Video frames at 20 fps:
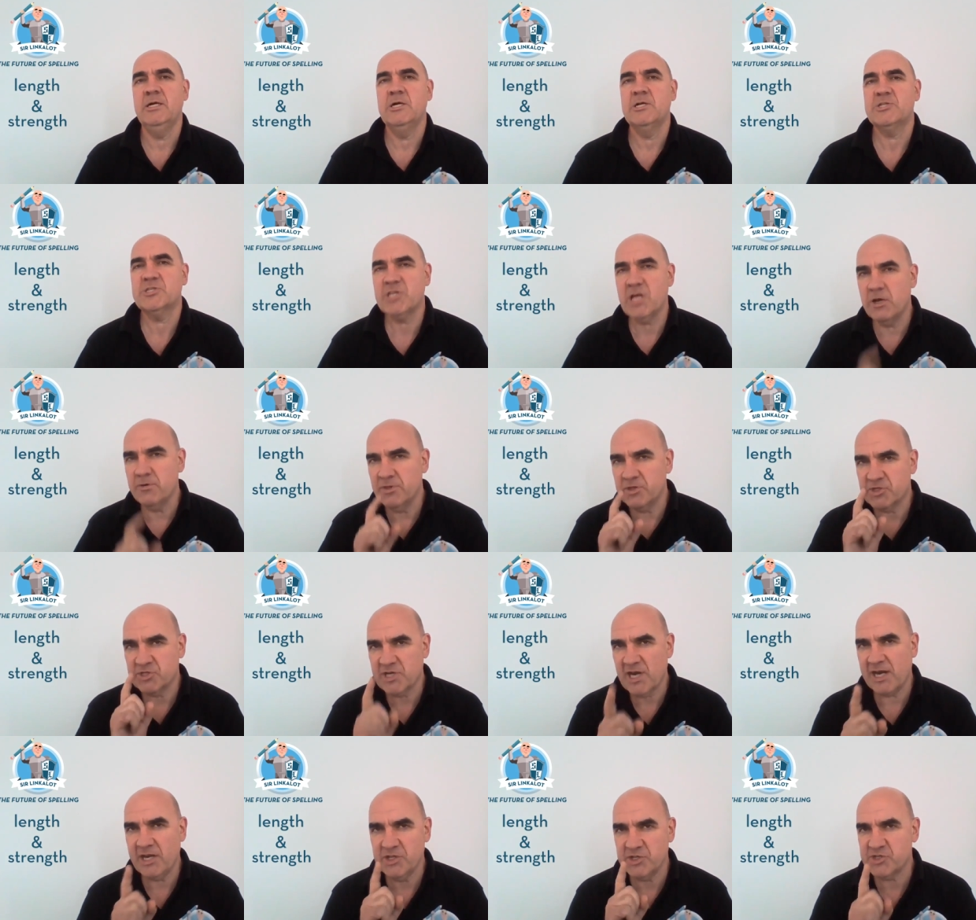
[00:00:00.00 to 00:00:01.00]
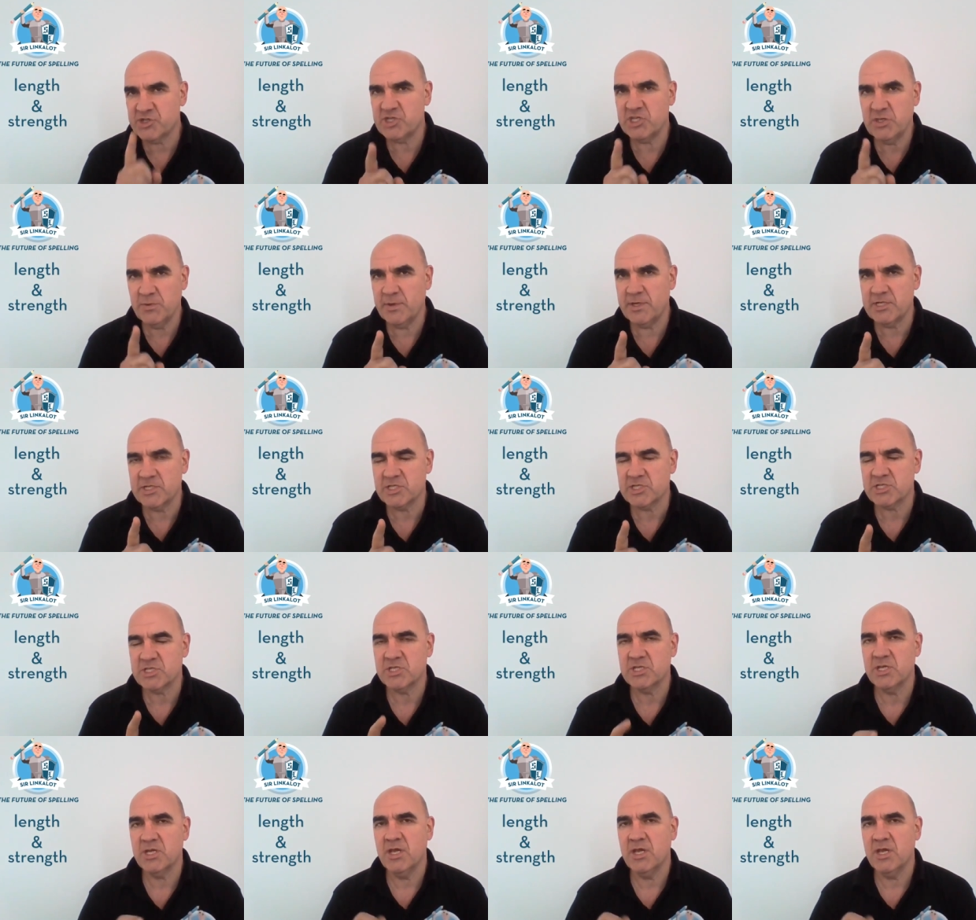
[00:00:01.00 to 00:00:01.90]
So the challenge to you is,